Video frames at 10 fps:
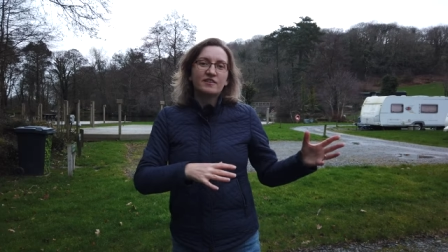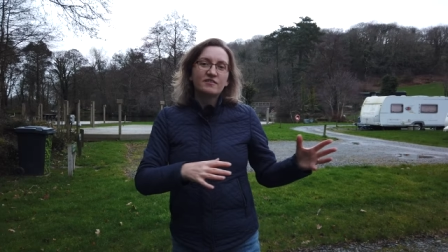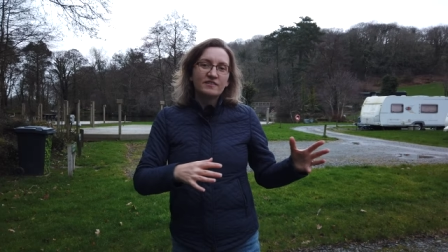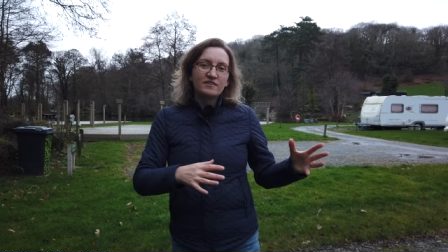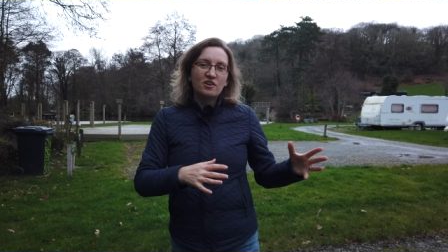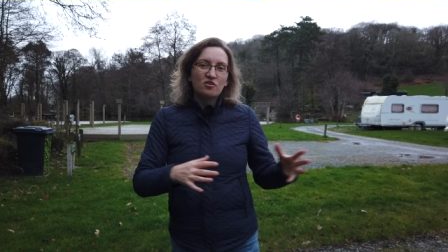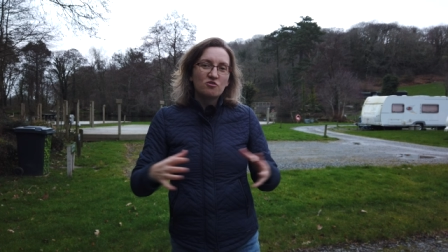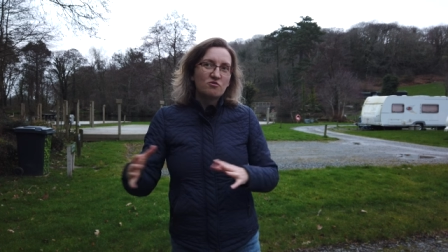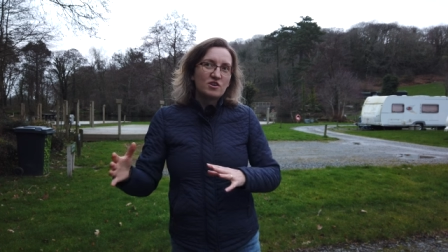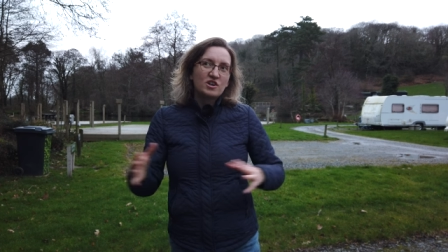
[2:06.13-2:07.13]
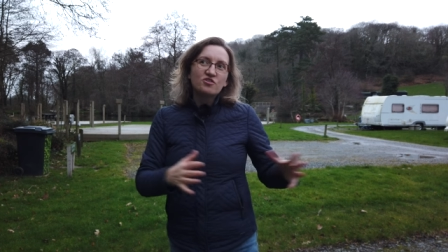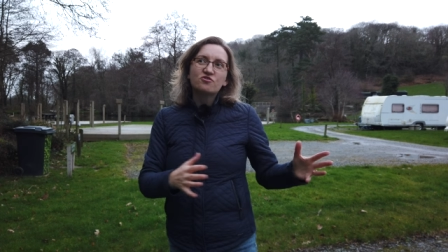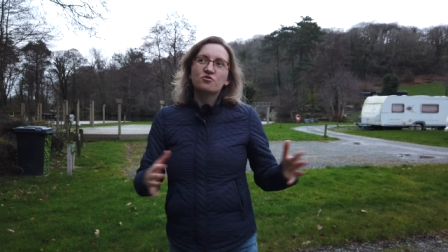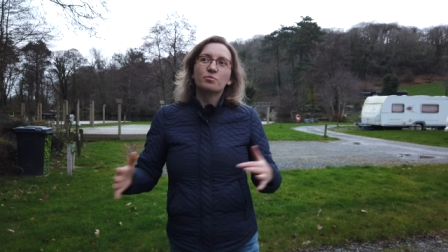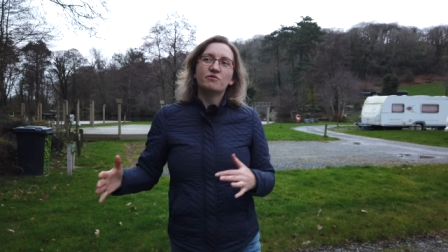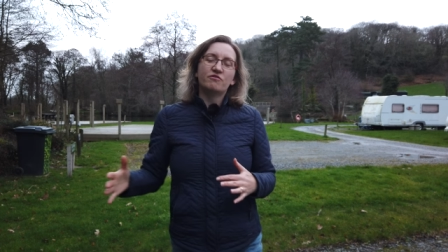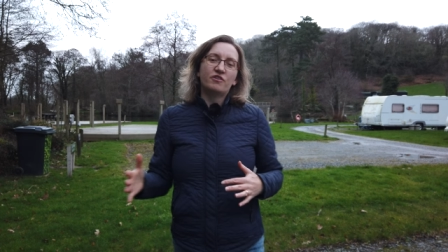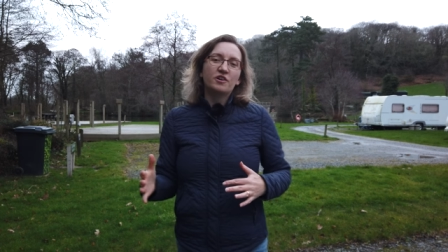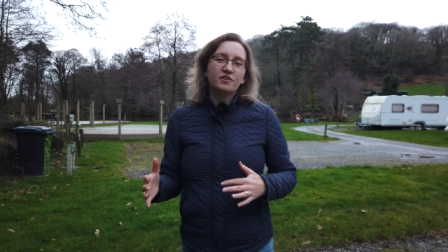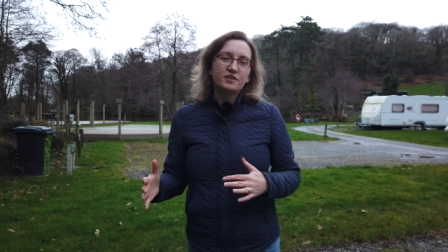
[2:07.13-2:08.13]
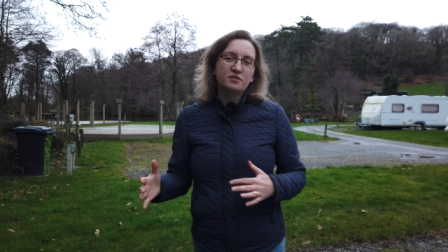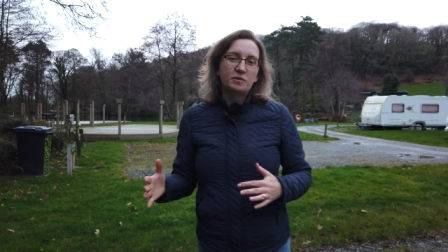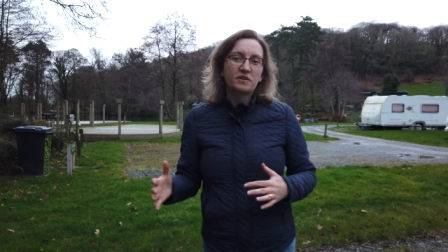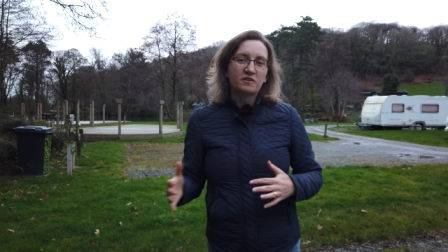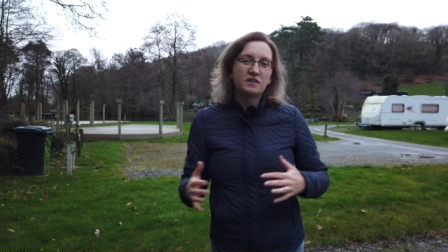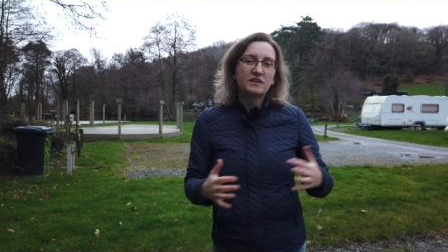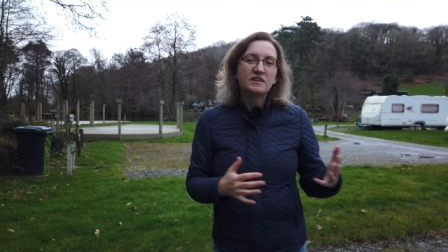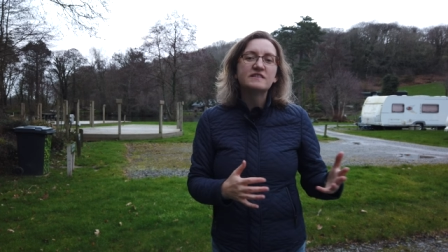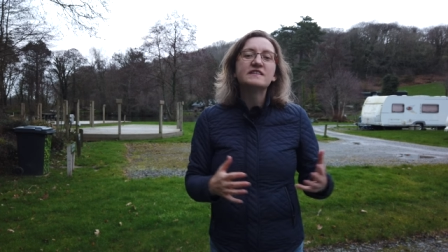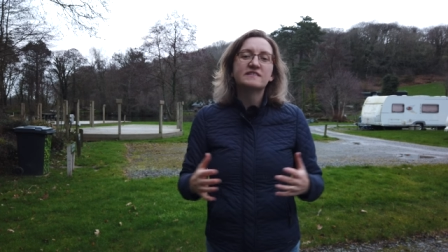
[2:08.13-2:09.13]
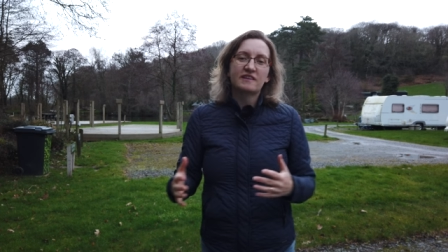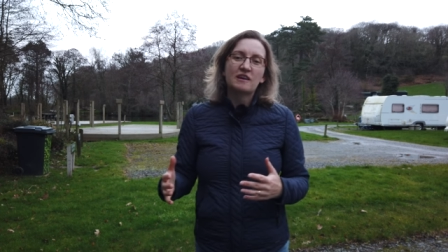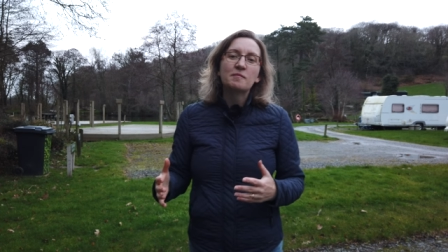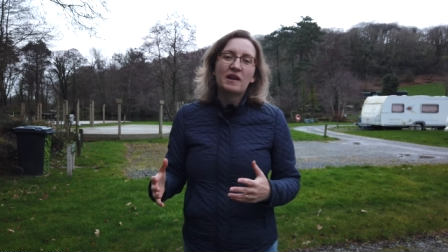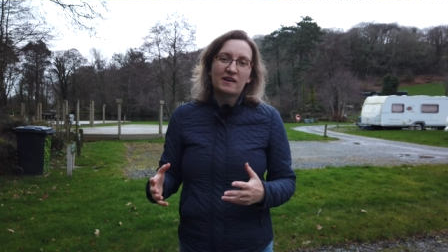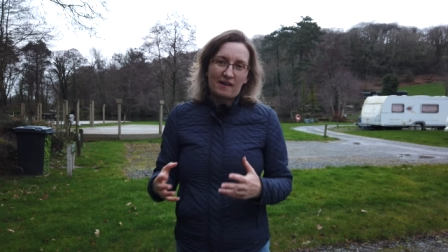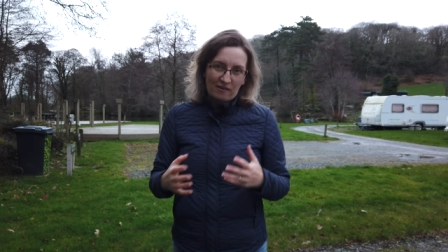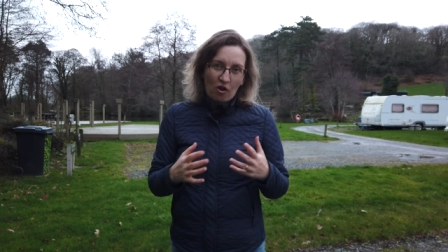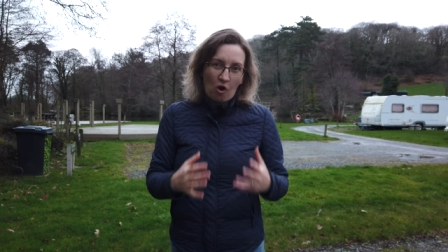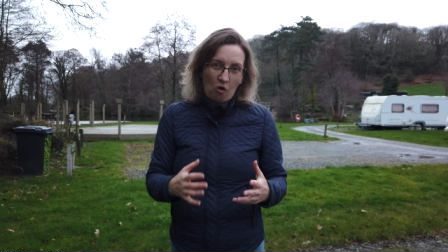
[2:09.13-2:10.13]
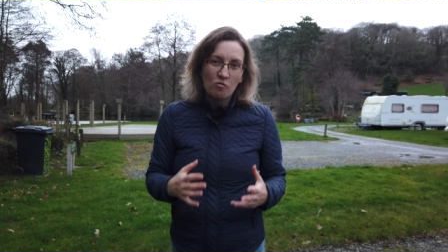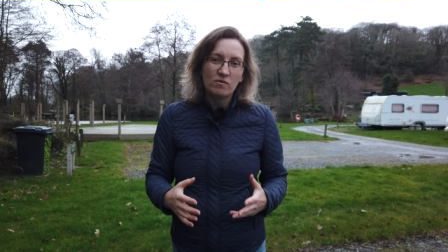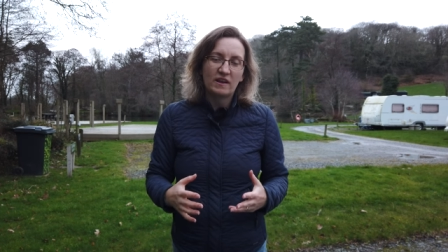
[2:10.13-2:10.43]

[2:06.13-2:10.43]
There is no issue with voltage because it is the same like at home,